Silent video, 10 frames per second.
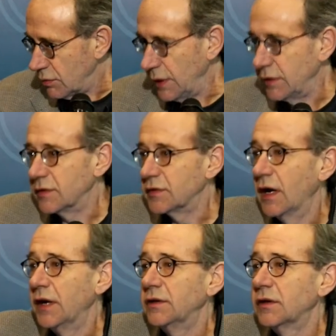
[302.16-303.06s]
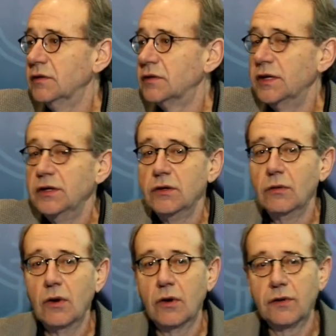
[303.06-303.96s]
we decided to
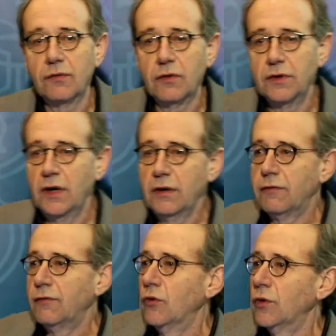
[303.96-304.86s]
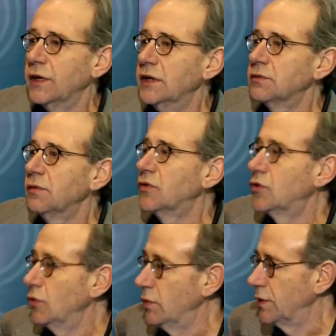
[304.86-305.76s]
continue on for another 4 years with
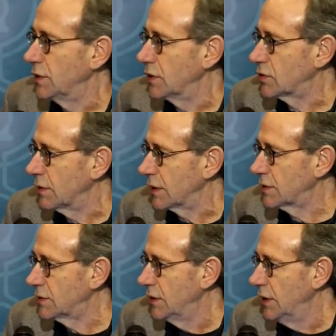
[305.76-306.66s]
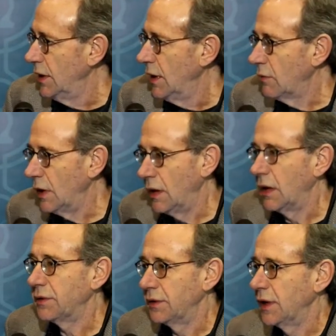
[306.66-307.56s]
2 of the districts,
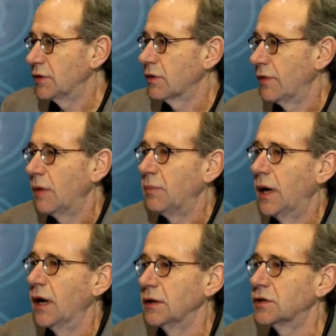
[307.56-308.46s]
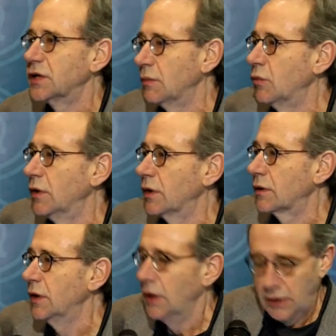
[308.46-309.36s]
where the nature of our partnership
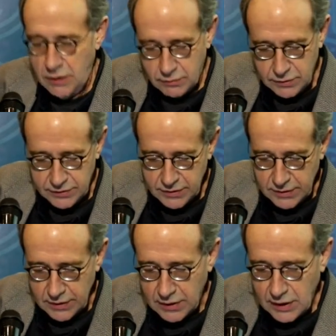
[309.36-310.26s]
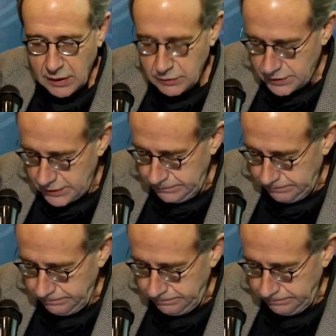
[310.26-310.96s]
work was closer.